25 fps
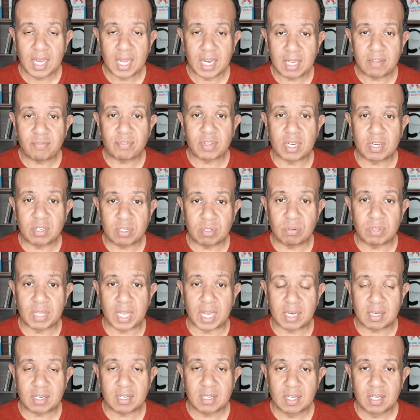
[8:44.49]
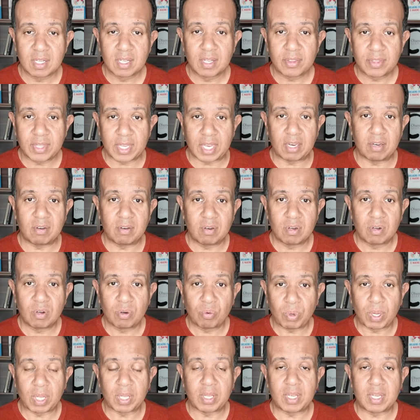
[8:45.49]
And if they do that, then,
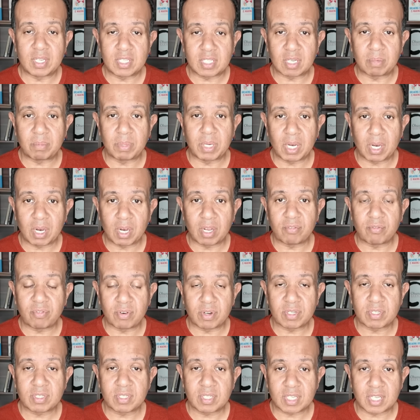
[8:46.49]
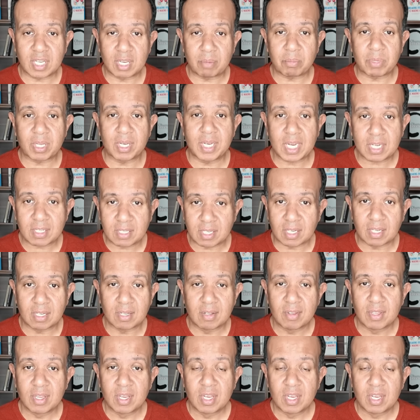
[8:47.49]
well, it's going to be hard for us to keep connecting.